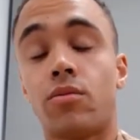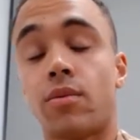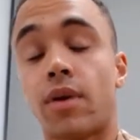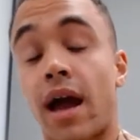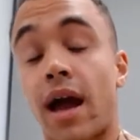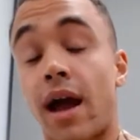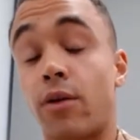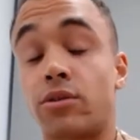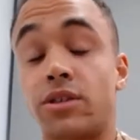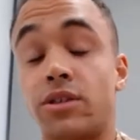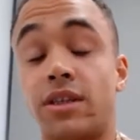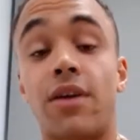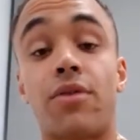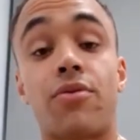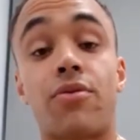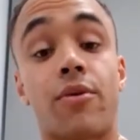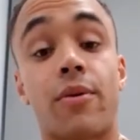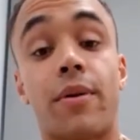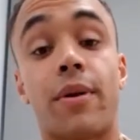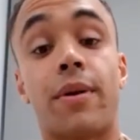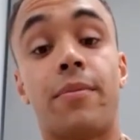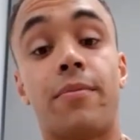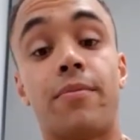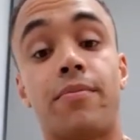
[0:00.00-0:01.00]
how to get through
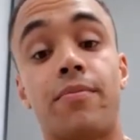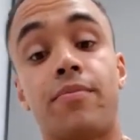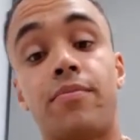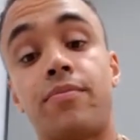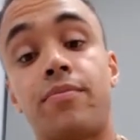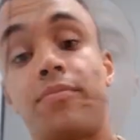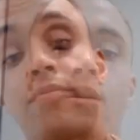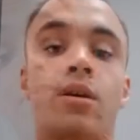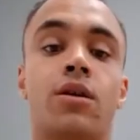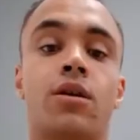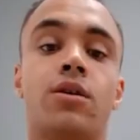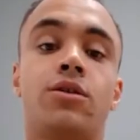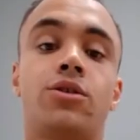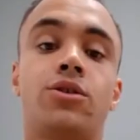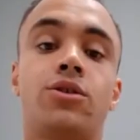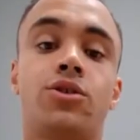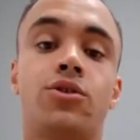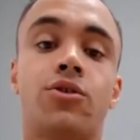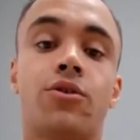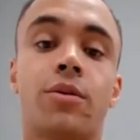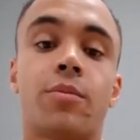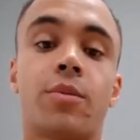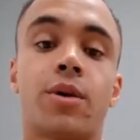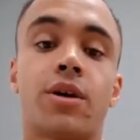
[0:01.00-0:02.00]
it.
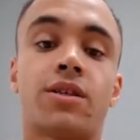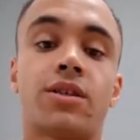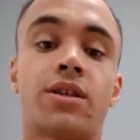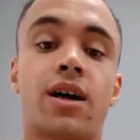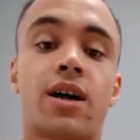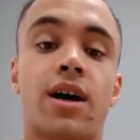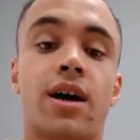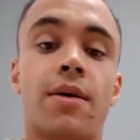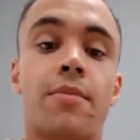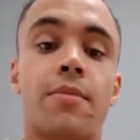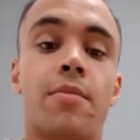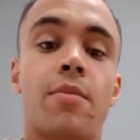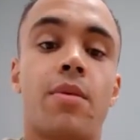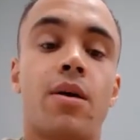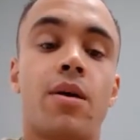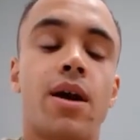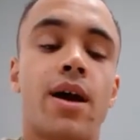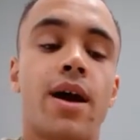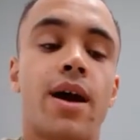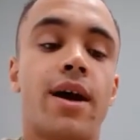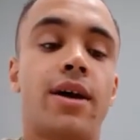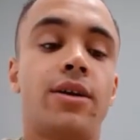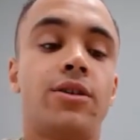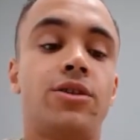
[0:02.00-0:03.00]
During my time
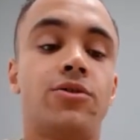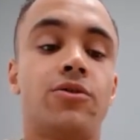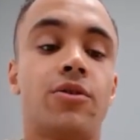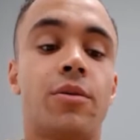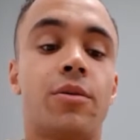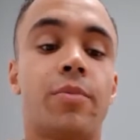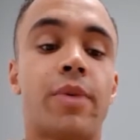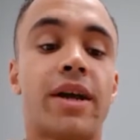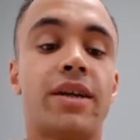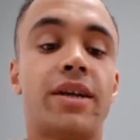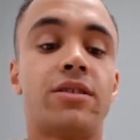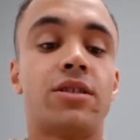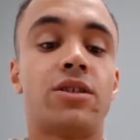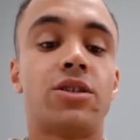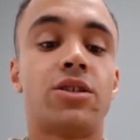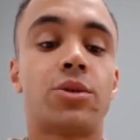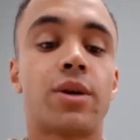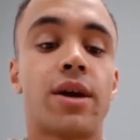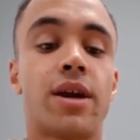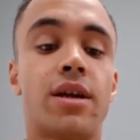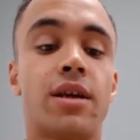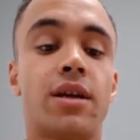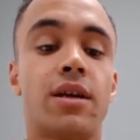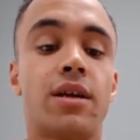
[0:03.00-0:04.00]
during basic
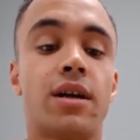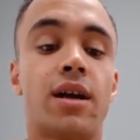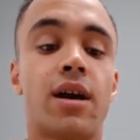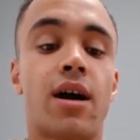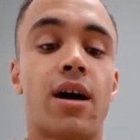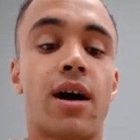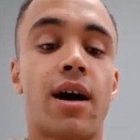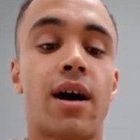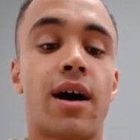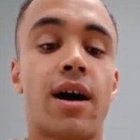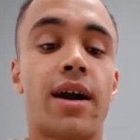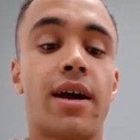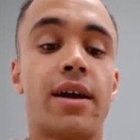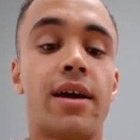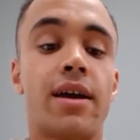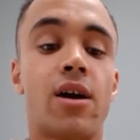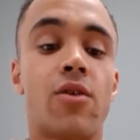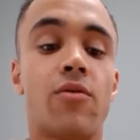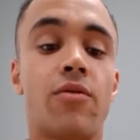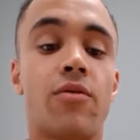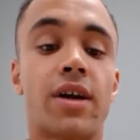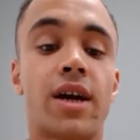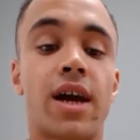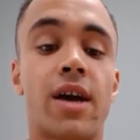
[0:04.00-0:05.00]
training, I
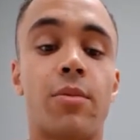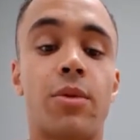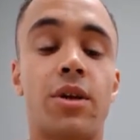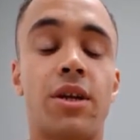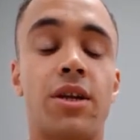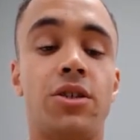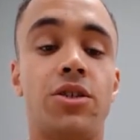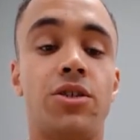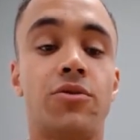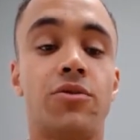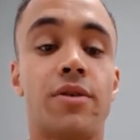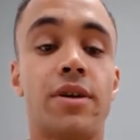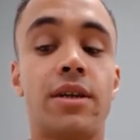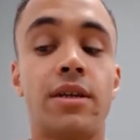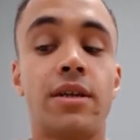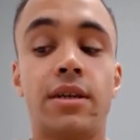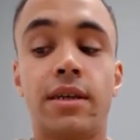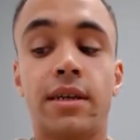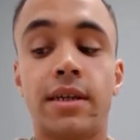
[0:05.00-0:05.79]
overcame an injury,